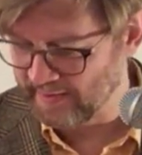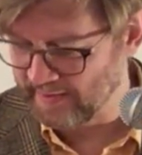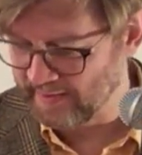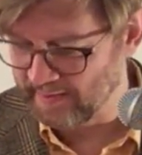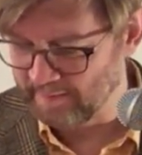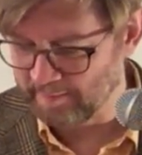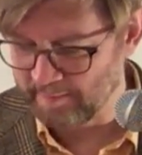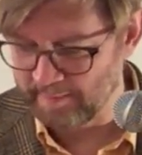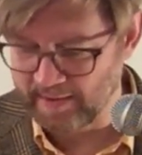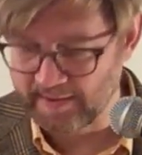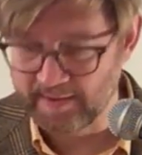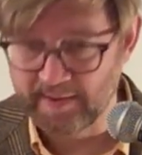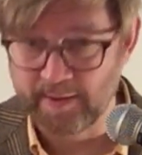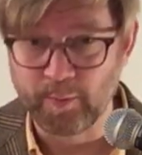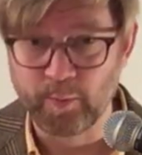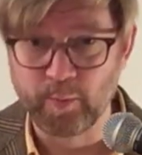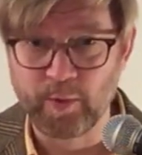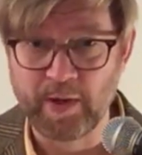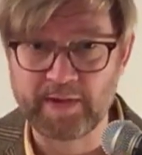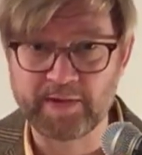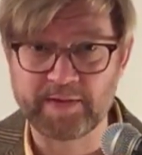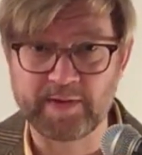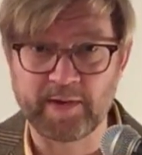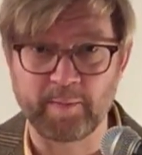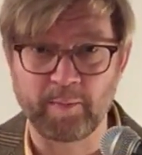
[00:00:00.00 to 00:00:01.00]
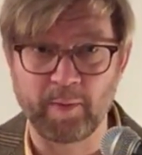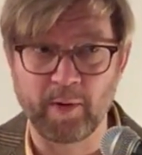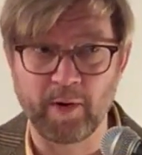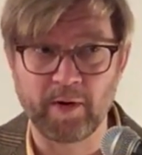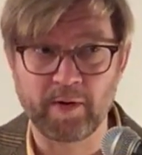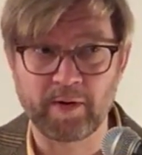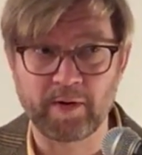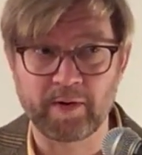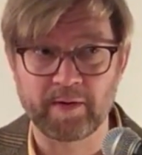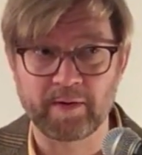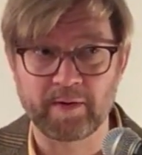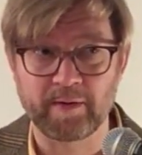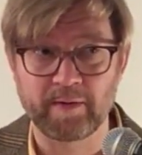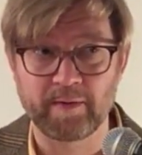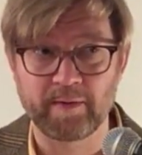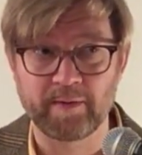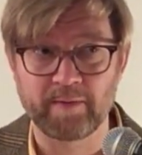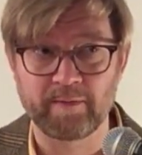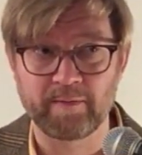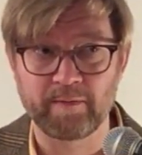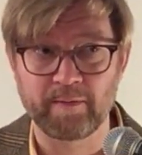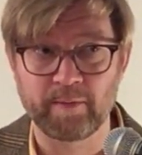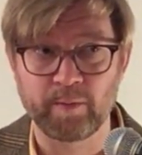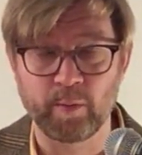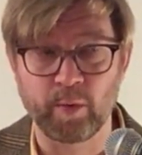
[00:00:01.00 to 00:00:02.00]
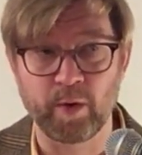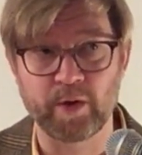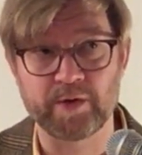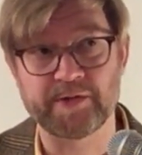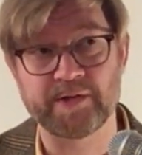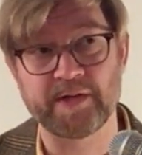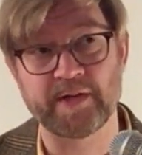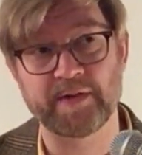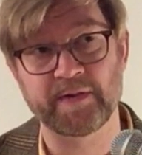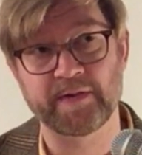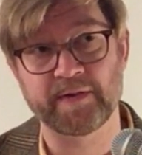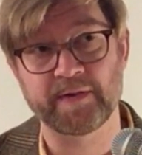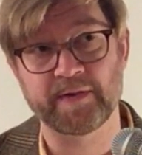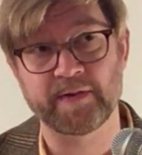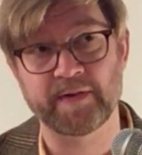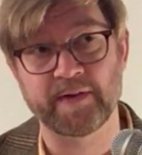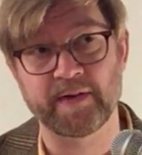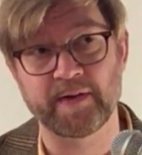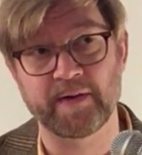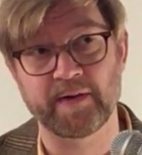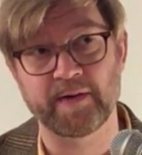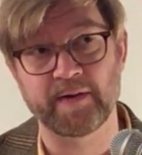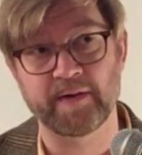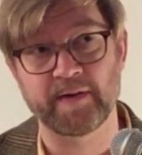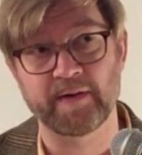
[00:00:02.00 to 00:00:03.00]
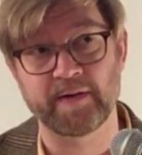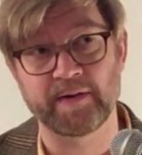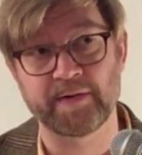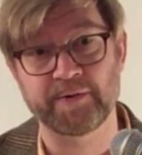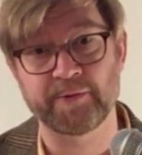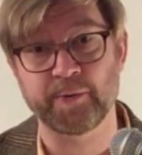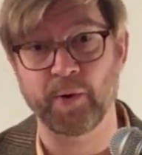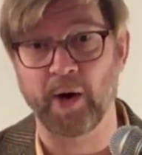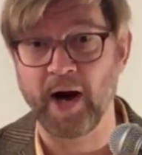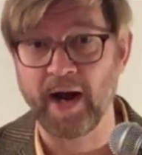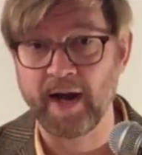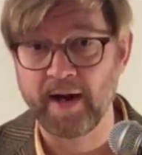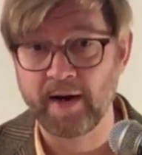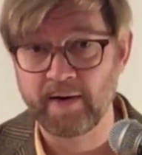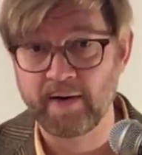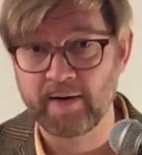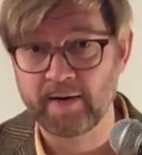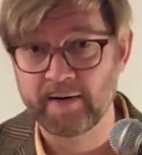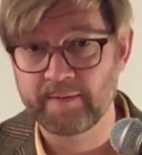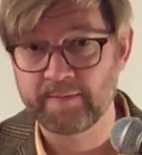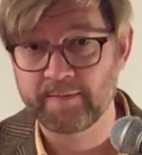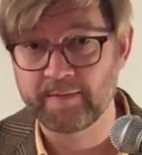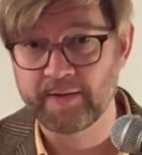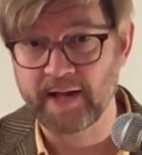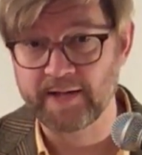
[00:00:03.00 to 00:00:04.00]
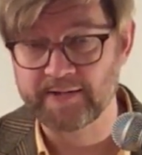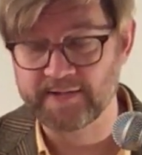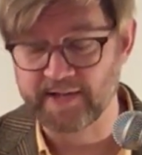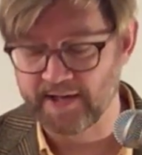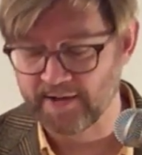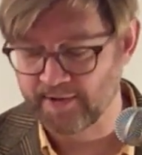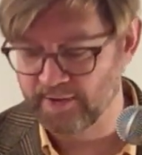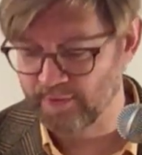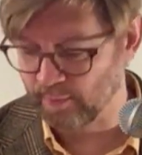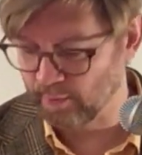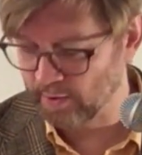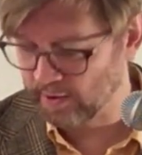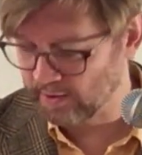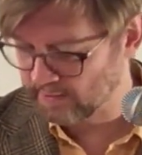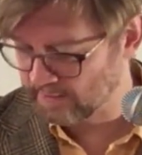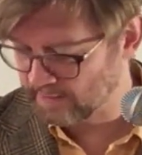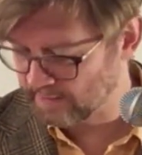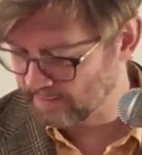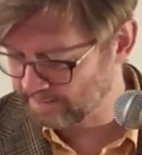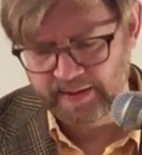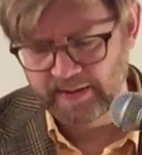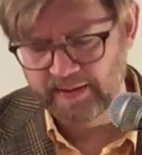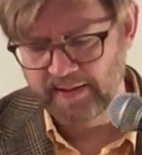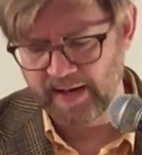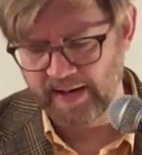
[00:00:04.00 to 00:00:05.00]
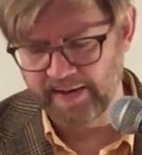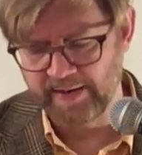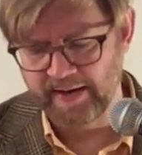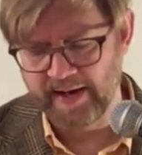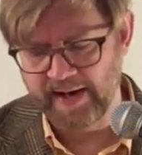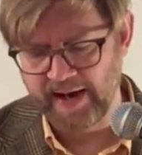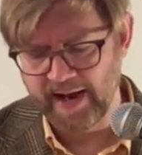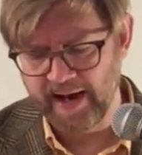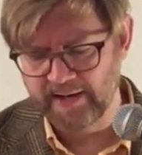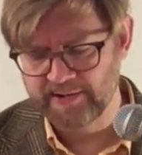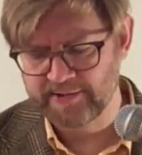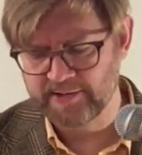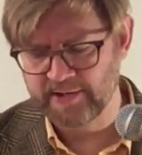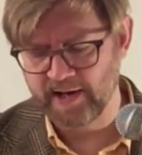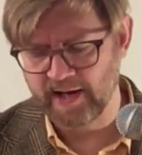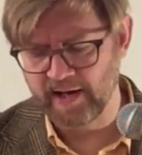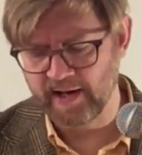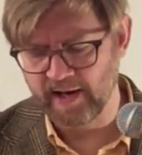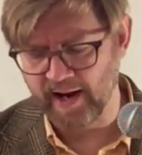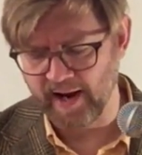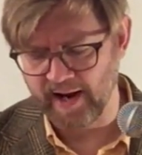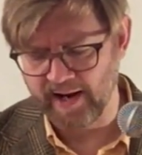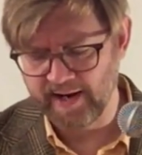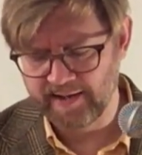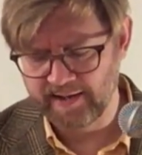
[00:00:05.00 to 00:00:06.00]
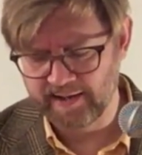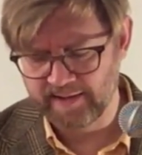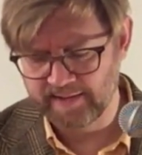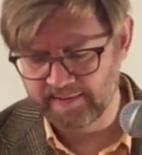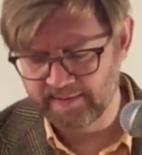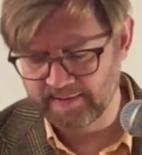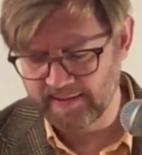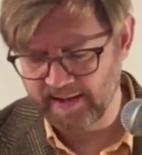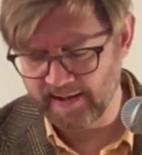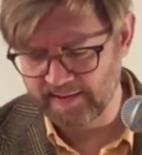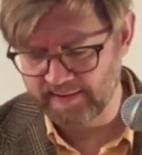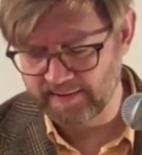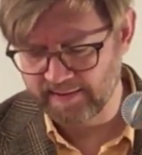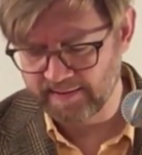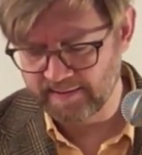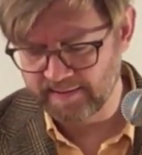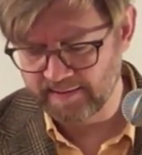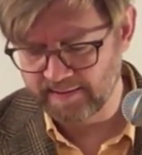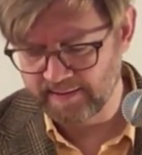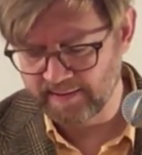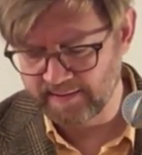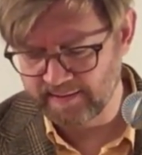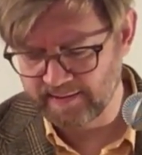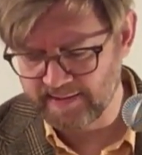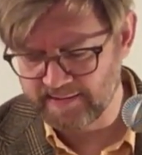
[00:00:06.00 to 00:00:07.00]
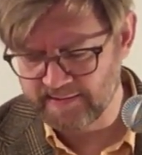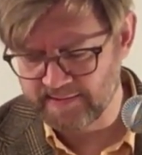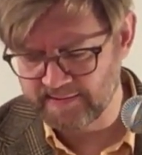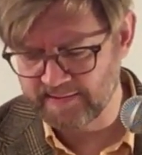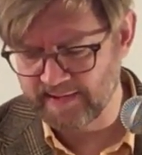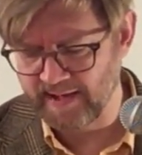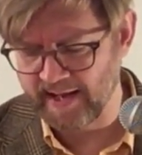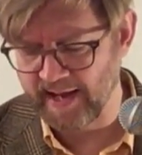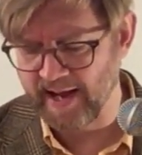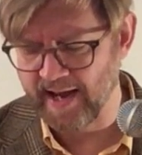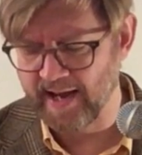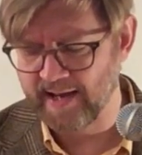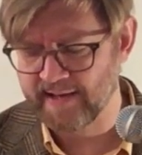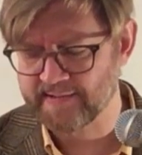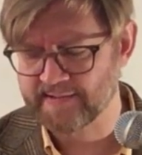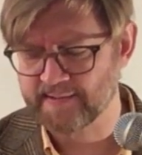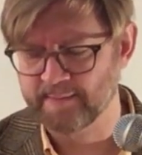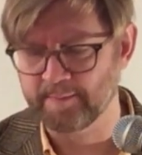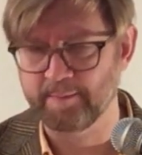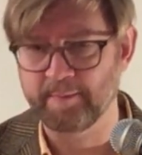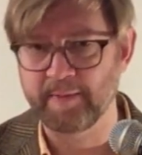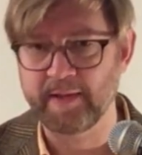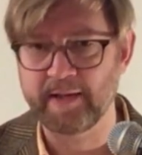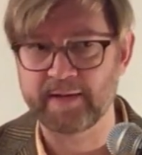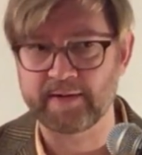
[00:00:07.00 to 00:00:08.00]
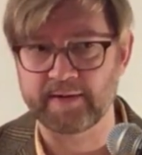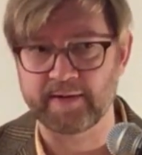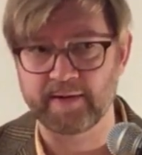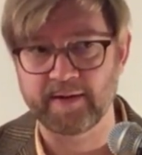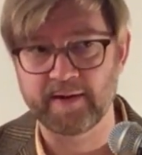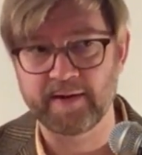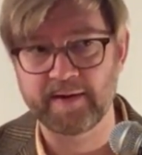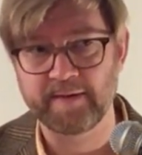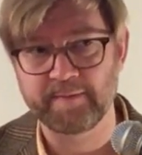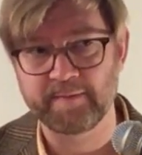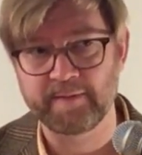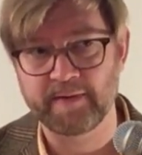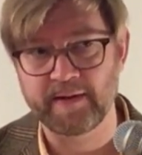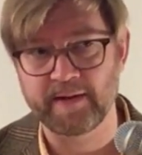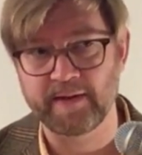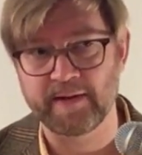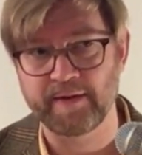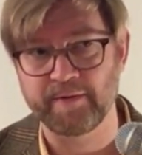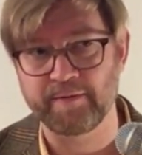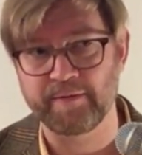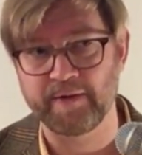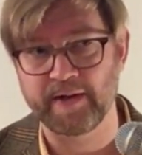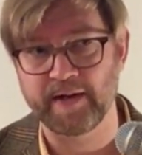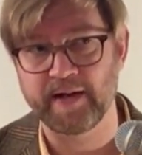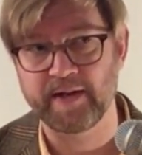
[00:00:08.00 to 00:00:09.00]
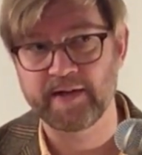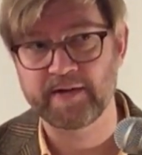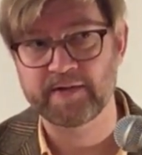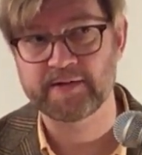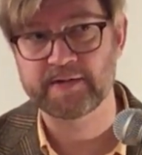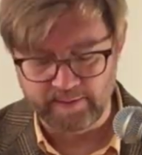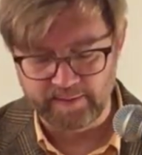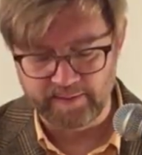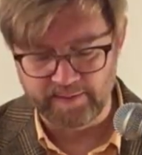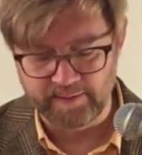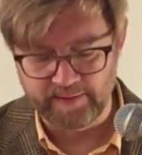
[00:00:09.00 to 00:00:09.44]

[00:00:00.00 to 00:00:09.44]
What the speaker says: But the Winter Bock wasn't drier as I thought. And I actually like that it isn't as bitter in the finish.